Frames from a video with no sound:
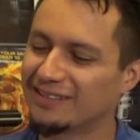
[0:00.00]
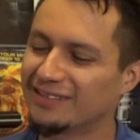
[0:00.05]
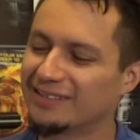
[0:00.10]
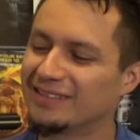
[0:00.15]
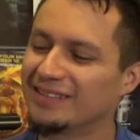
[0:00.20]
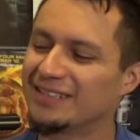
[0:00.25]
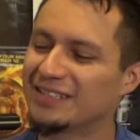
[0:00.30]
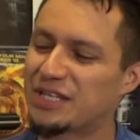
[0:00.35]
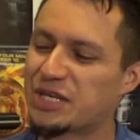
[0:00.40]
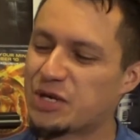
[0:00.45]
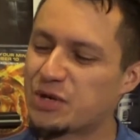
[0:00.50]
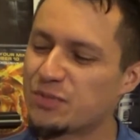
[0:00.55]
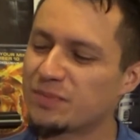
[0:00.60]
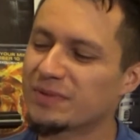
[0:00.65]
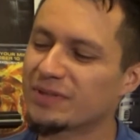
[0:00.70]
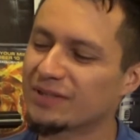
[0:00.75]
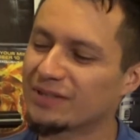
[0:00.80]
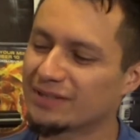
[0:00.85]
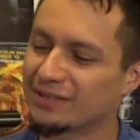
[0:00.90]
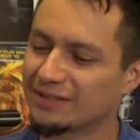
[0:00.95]
The
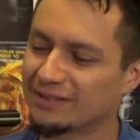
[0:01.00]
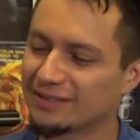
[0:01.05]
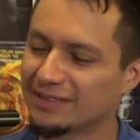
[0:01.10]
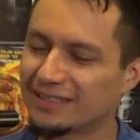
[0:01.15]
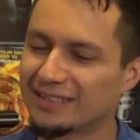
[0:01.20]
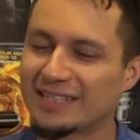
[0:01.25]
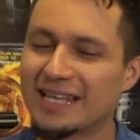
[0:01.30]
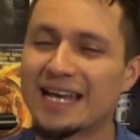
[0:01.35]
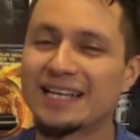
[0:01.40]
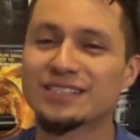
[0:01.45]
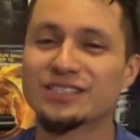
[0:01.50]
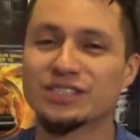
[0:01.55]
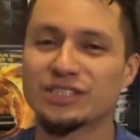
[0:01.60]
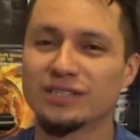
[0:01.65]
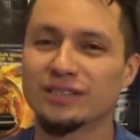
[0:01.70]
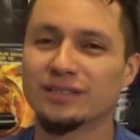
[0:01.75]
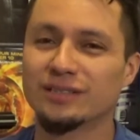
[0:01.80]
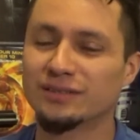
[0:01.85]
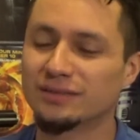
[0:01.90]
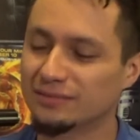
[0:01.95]
humor in that
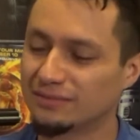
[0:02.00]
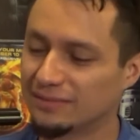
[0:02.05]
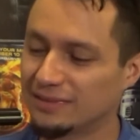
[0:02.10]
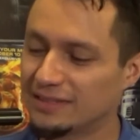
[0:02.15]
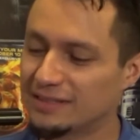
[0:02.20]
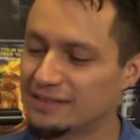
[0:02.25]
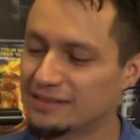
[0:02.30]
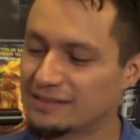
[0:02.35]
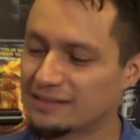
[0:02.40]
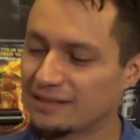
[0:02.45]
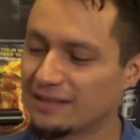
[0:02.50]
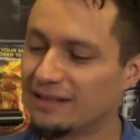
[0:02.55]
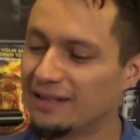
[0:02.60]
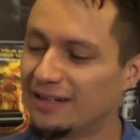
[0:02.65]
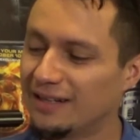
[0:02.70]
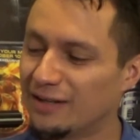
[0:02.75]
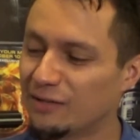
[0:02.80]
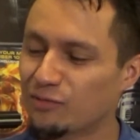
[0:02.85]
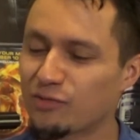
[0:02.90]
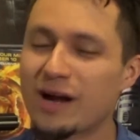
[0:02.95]
show is
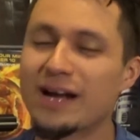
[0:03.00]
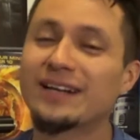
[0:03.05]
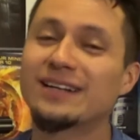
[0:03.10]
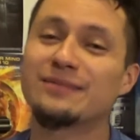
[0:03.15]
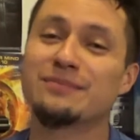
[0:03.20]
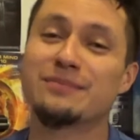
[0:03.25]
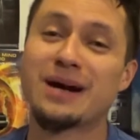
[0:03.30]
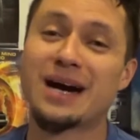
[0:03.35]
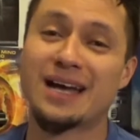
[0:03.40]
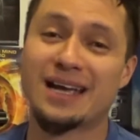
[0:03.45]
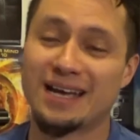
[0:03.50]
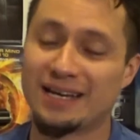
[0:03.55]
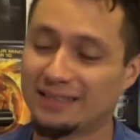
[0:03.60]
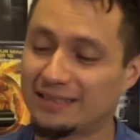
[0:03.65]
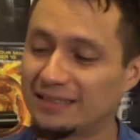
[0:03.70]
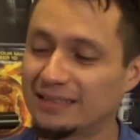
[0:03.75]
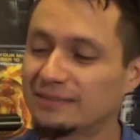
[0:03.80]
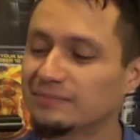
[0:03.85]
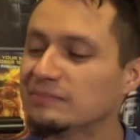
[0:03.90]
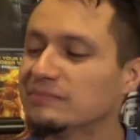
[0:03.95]
right up my
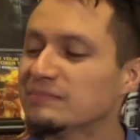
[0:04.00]
alley.